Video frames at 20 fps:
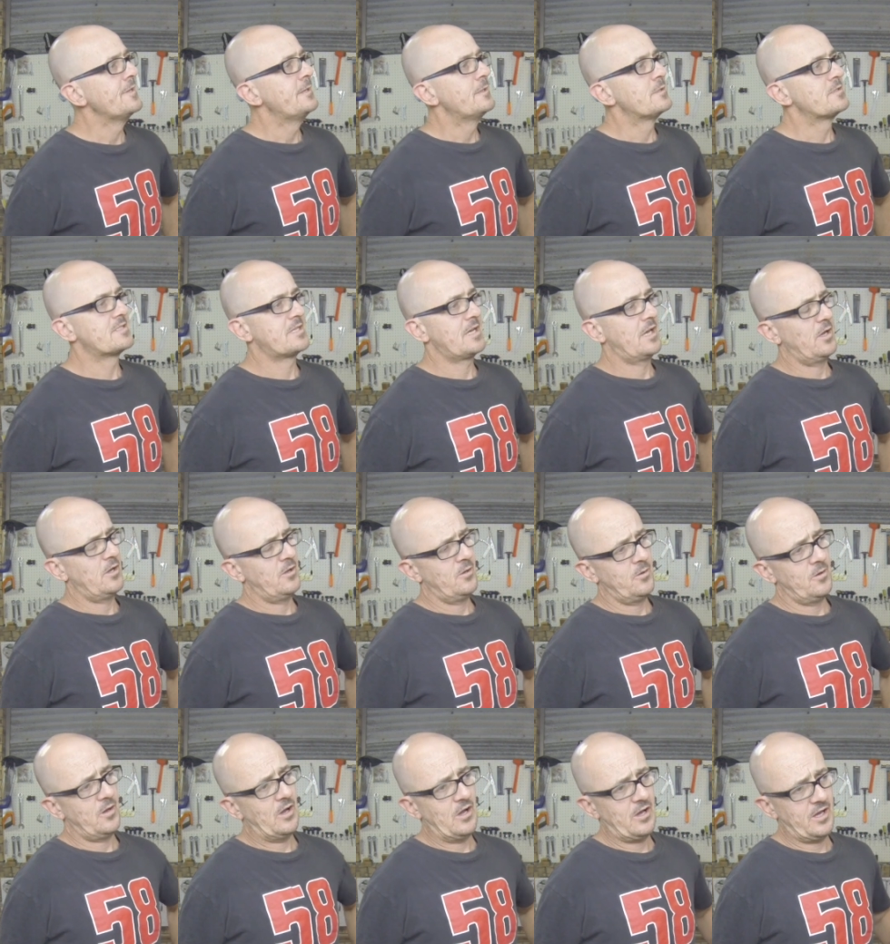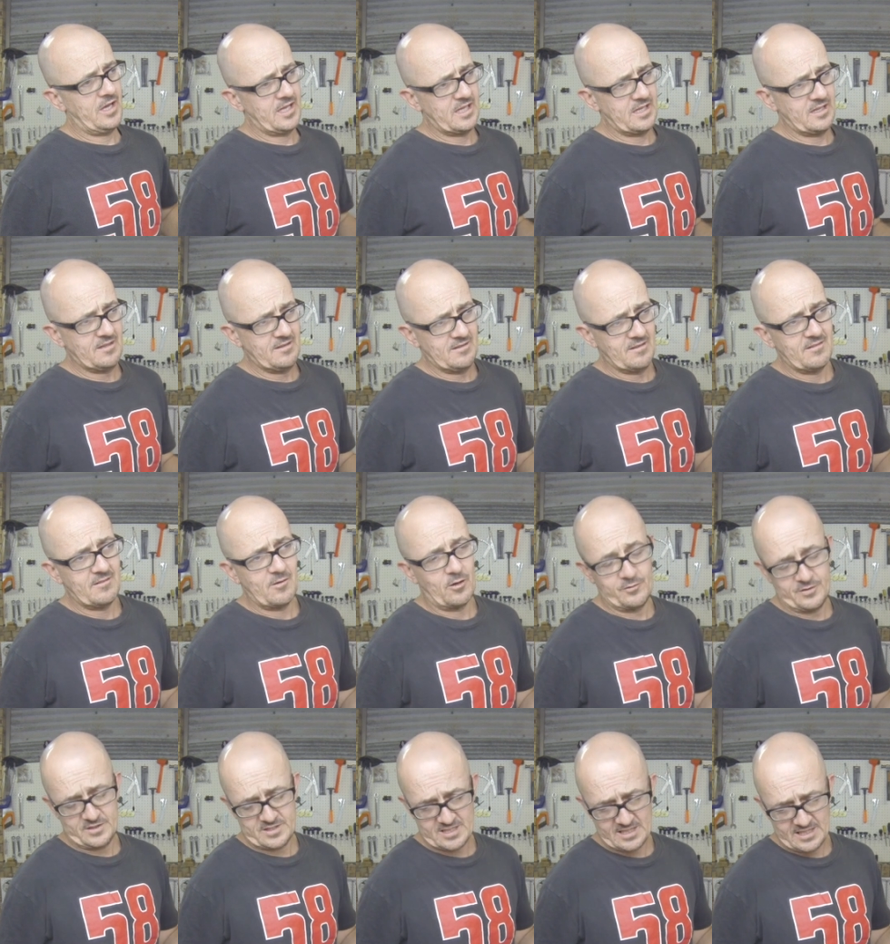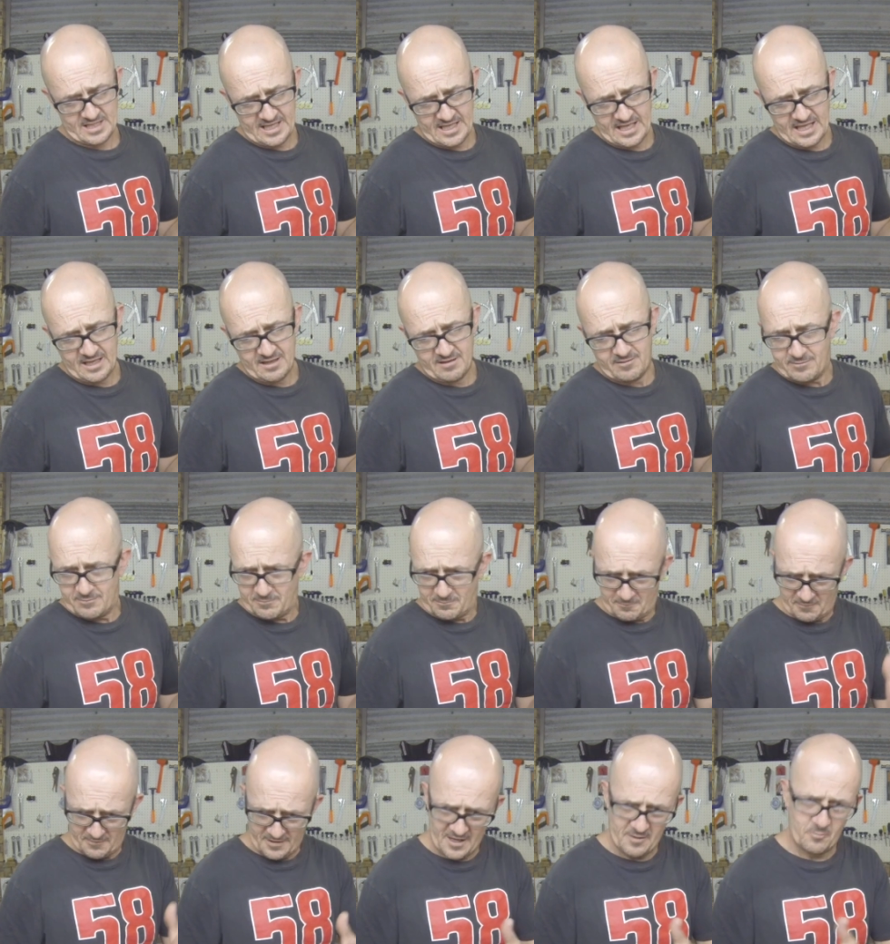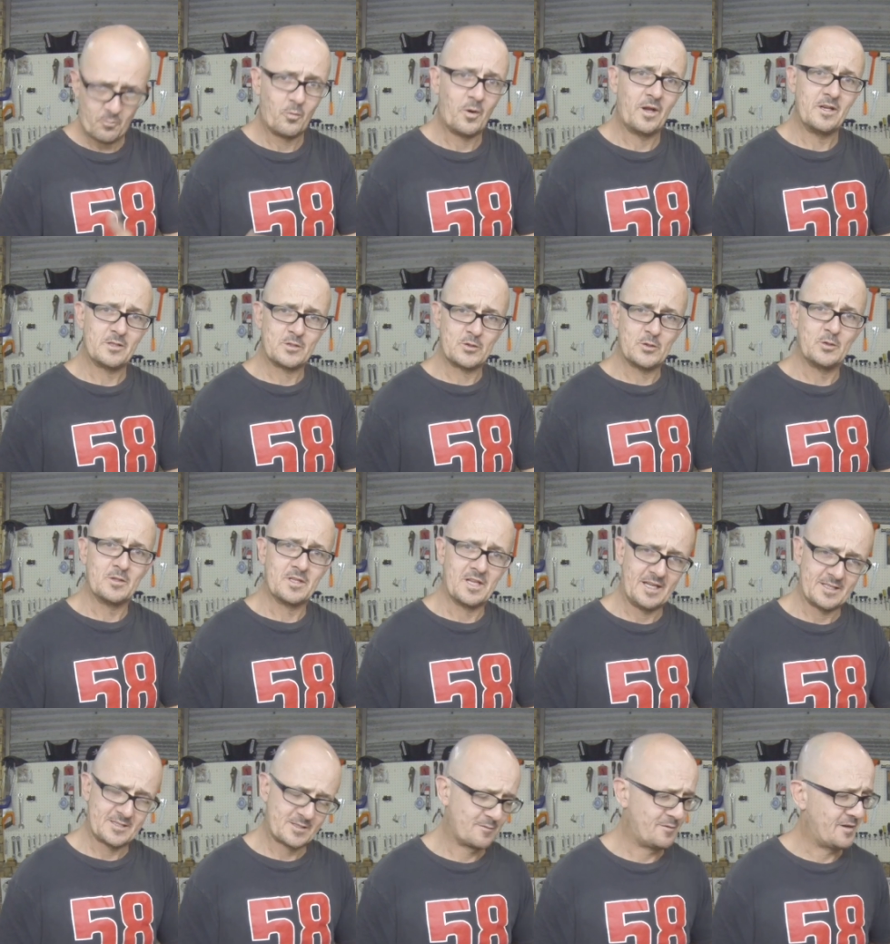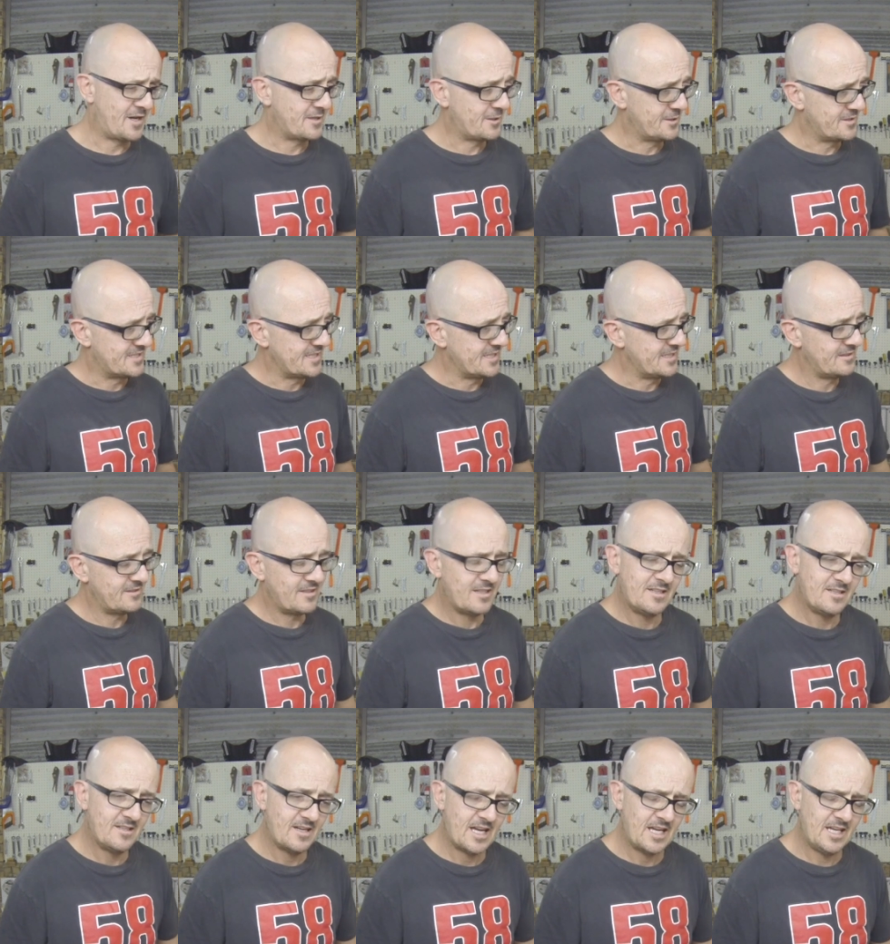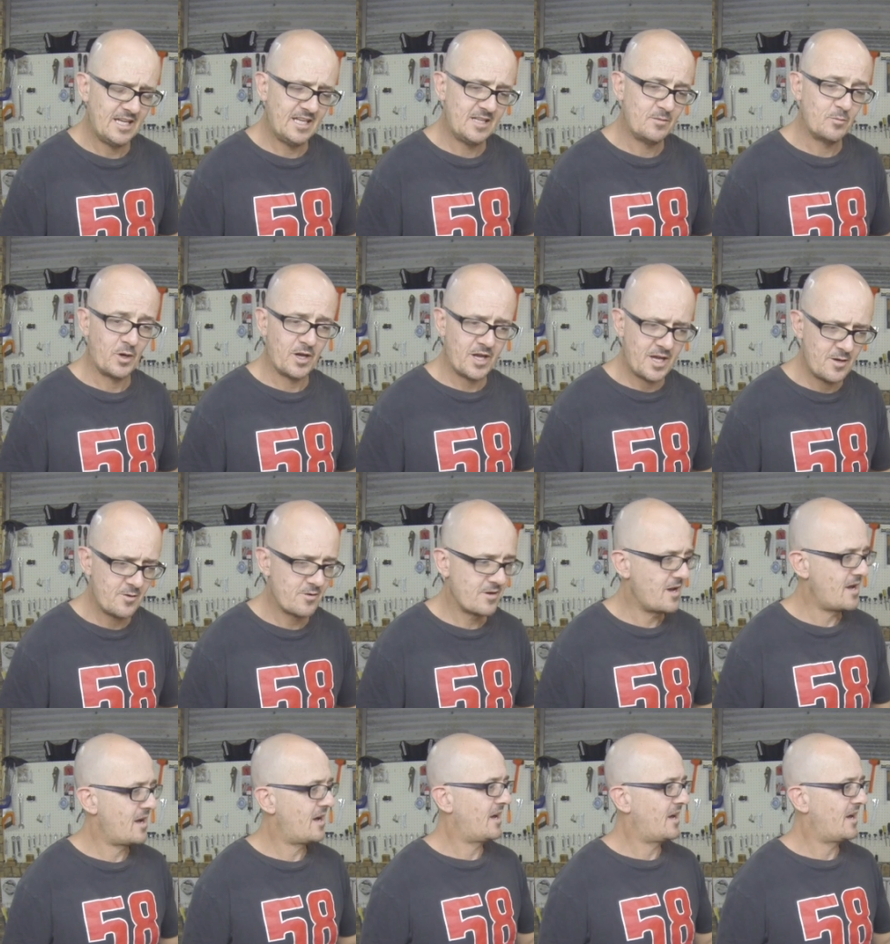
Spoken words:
So I obviously then went to the Husqvarna dealer in my area,